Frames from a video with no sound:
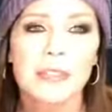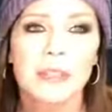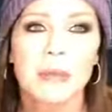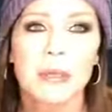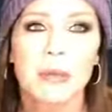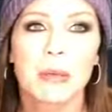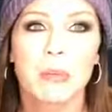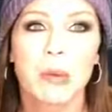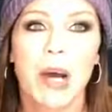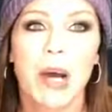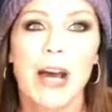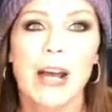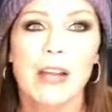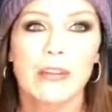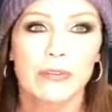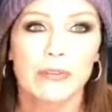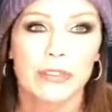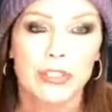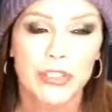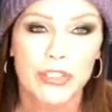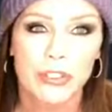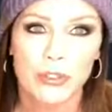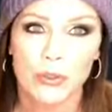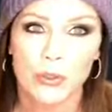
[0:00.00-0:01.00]
somebody bought and
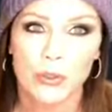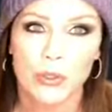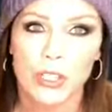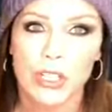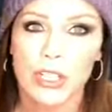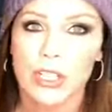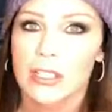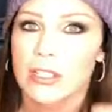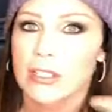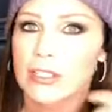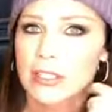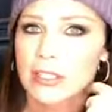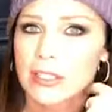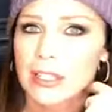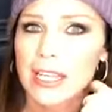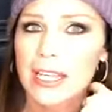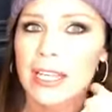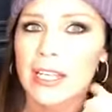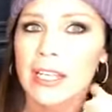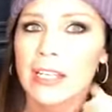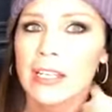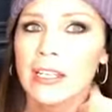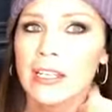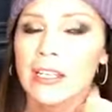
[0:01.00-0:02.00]
restored to
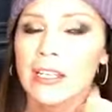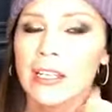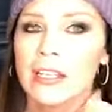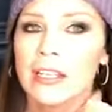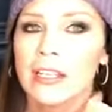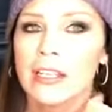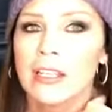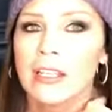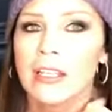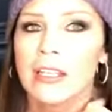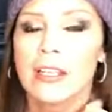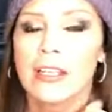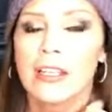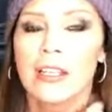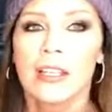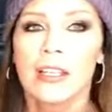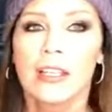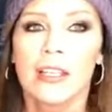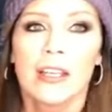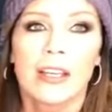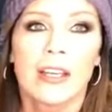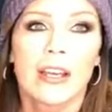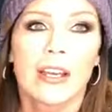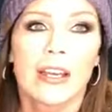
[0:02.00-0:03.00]
like
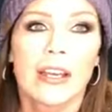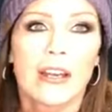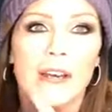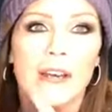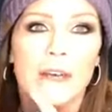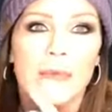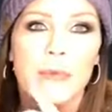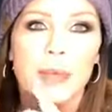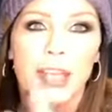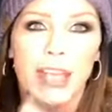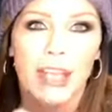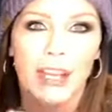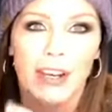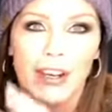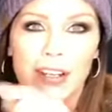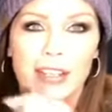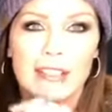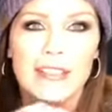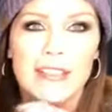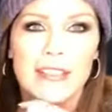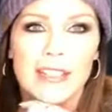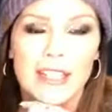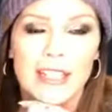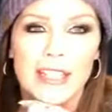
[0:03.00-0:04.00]

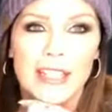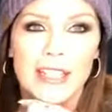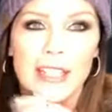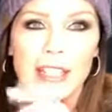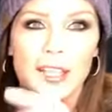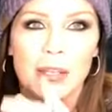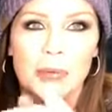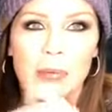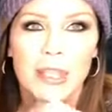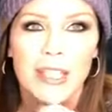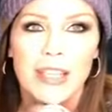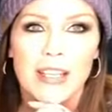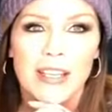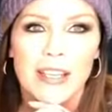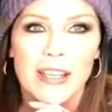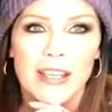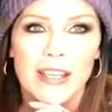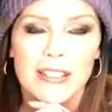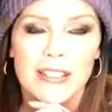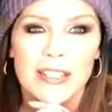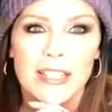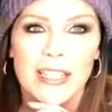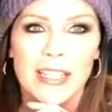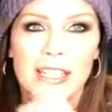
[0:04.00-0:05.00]
Carrie's seen it, and Malia
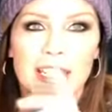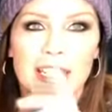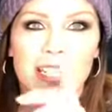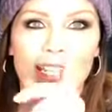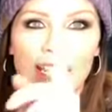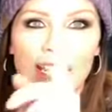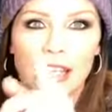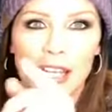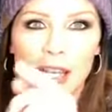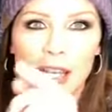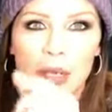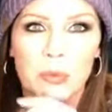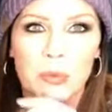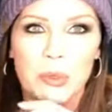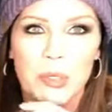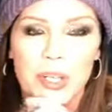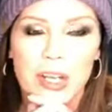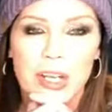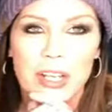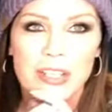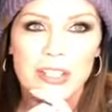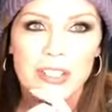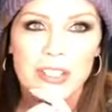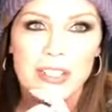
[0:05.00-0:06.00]
has seen it, and Amber
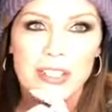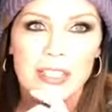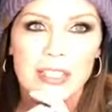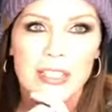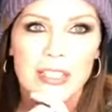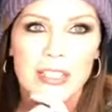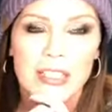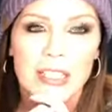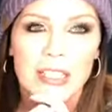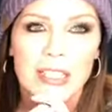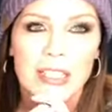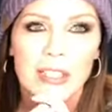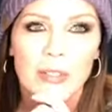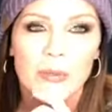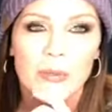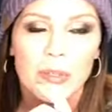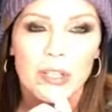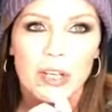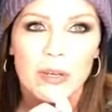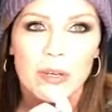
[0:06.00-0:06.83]
Hutchins has seen it. We